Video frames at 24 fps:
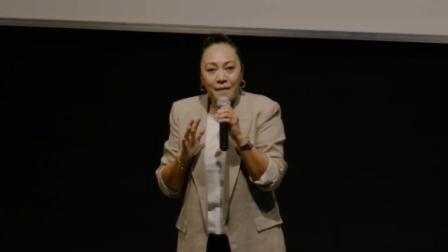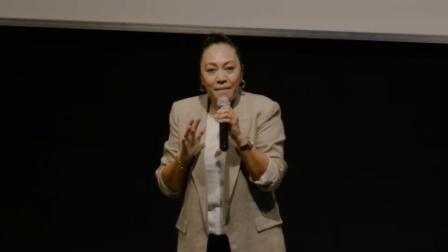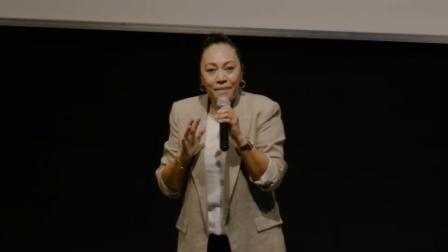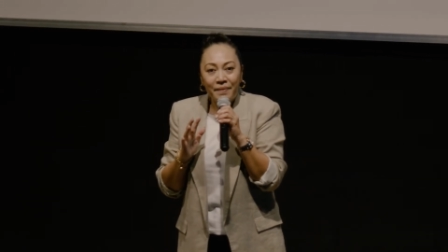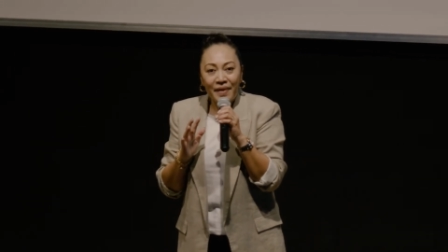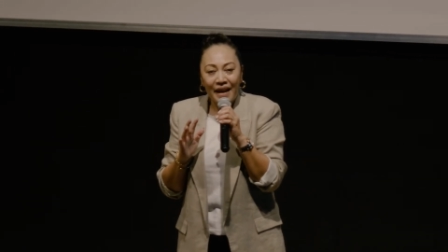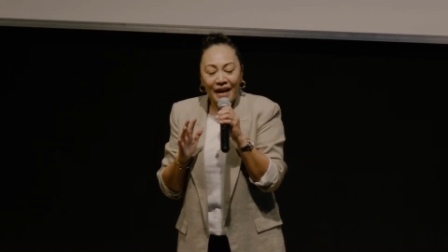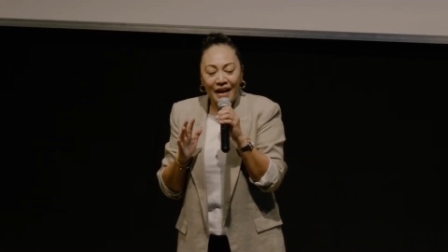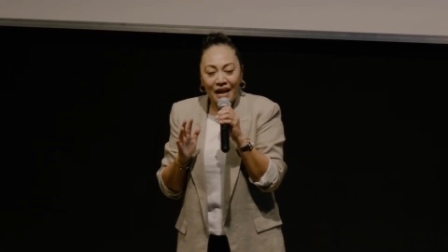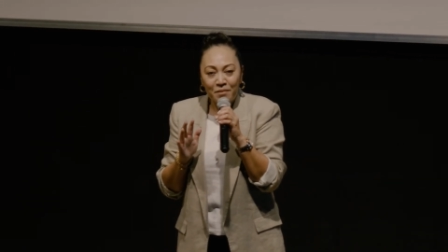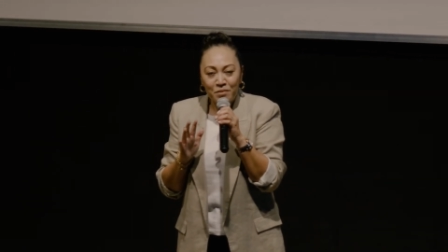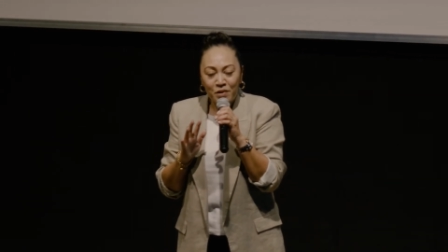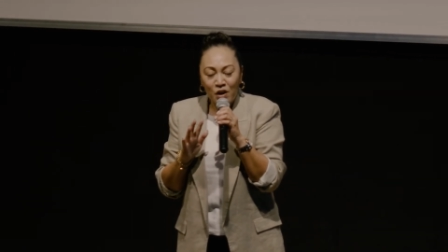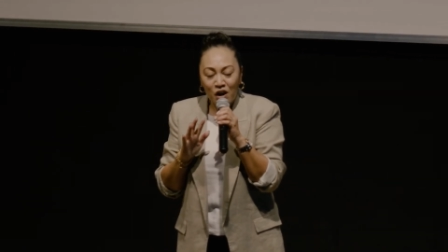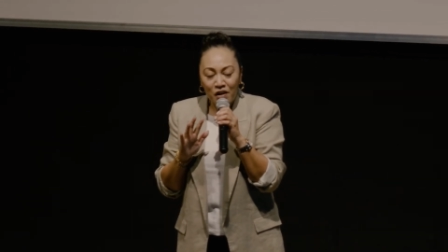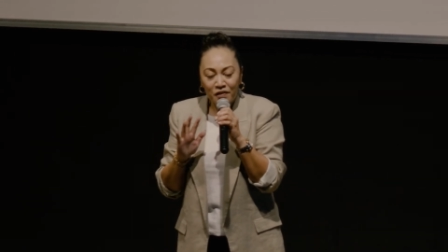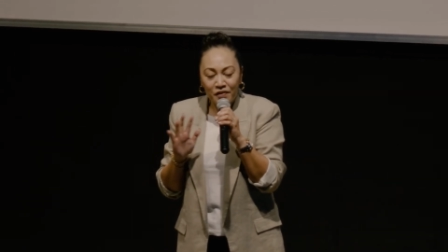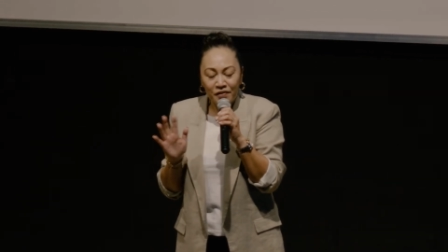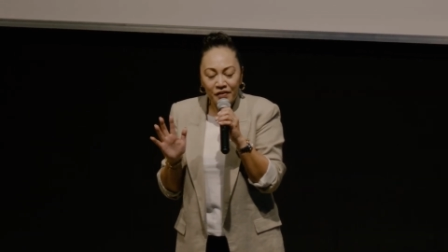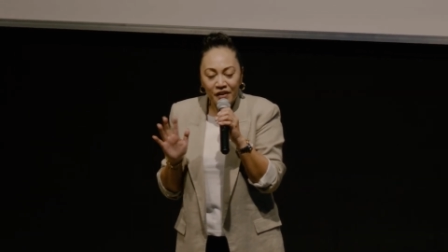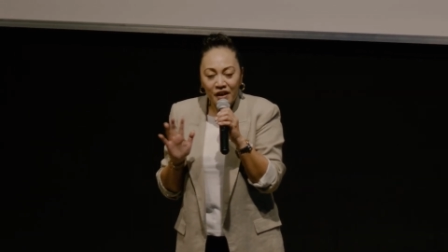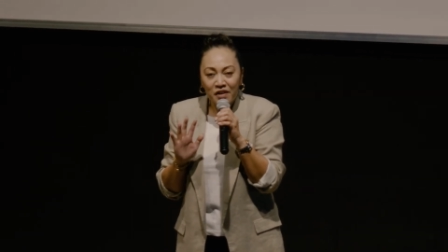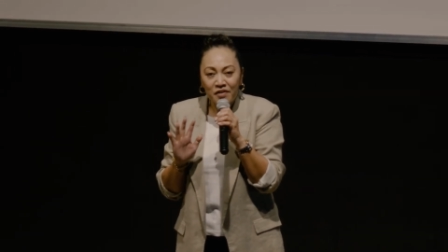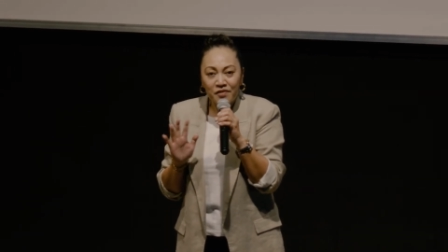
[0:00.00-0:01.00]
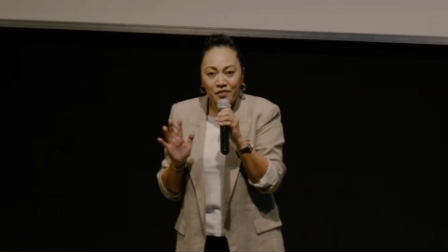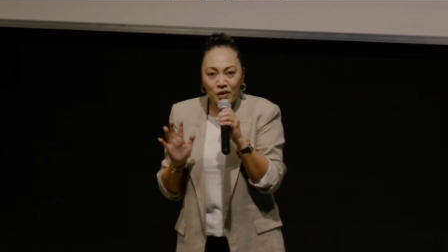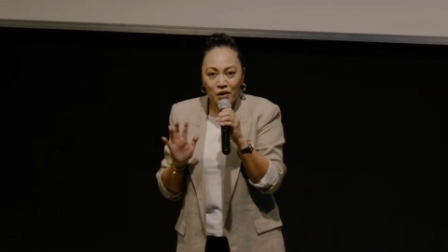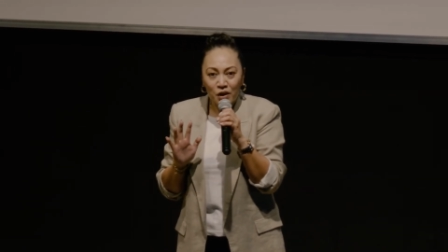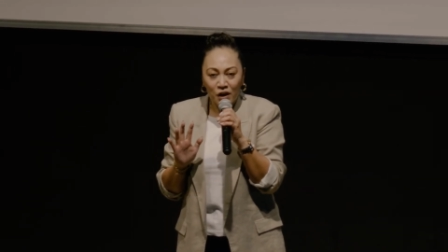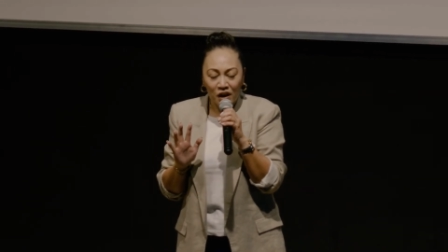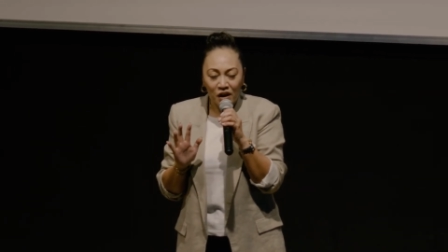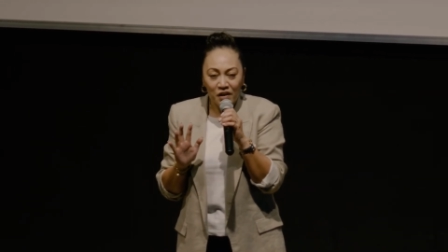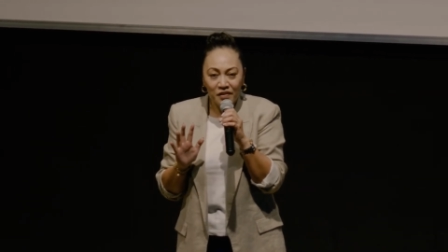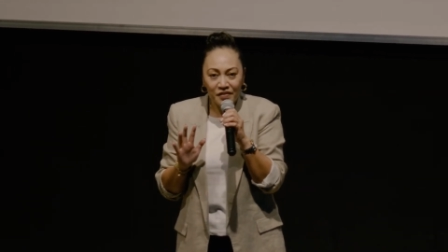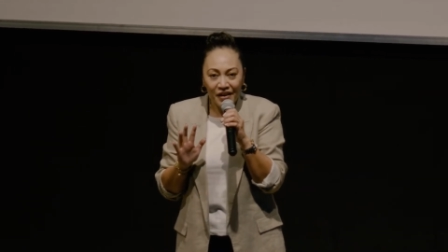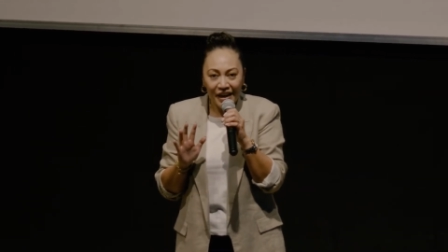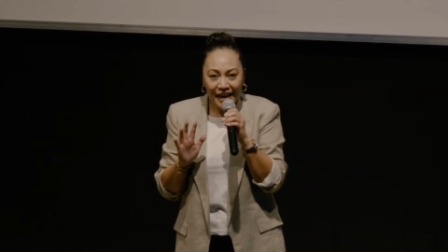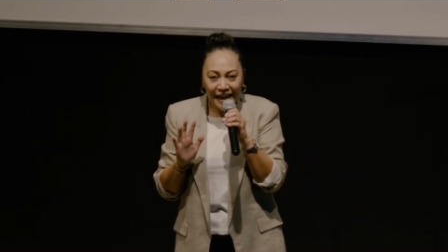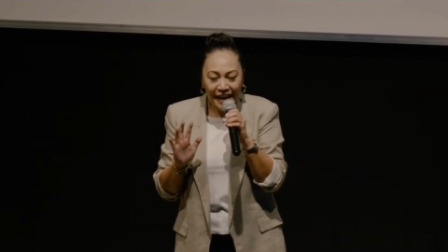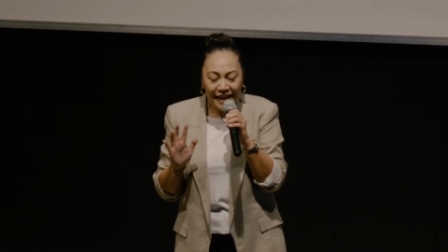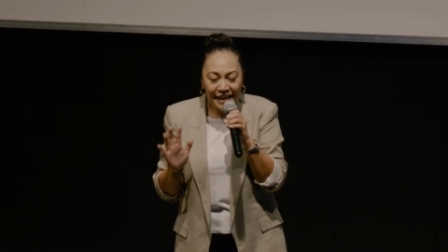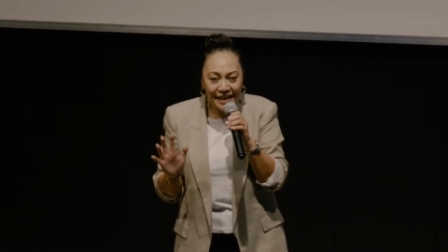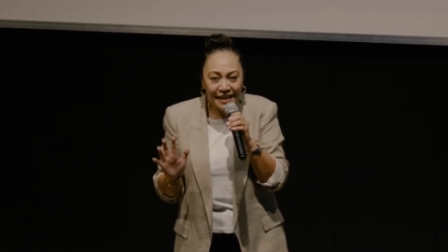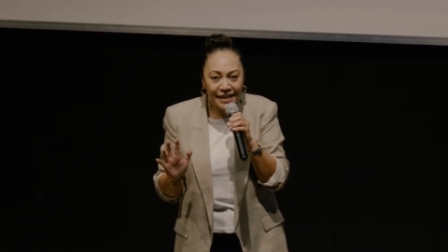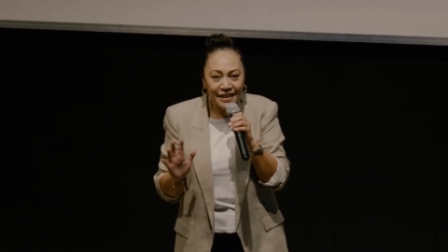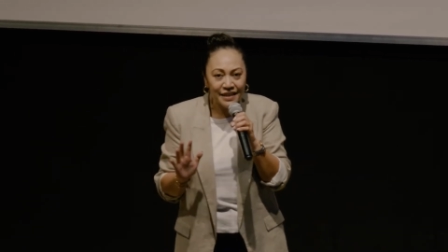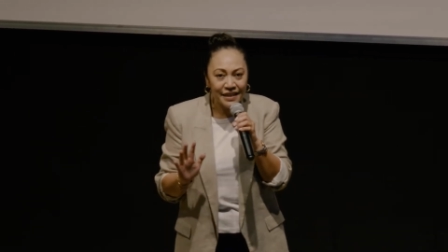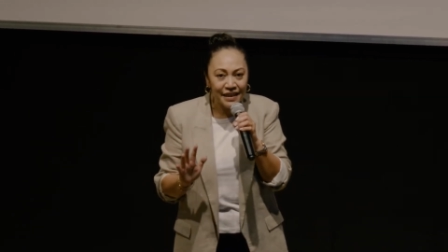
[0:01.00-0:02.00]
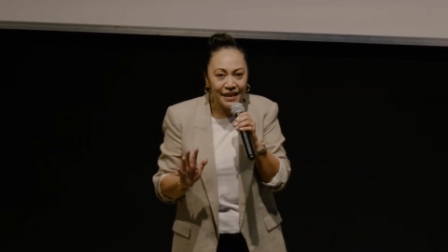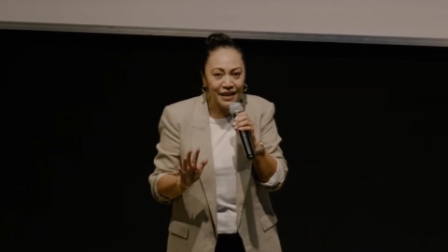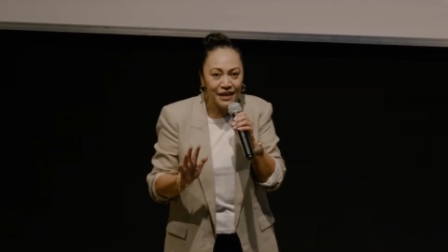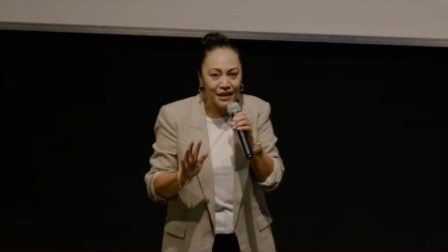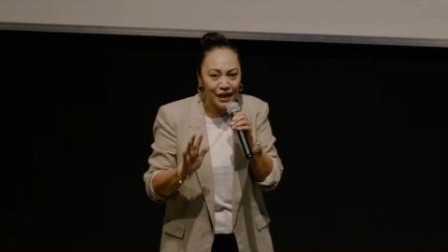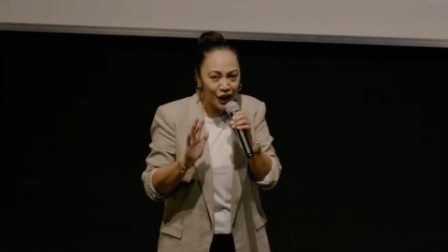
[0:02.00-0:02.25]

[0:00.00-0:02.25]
that I'm not fearful of anything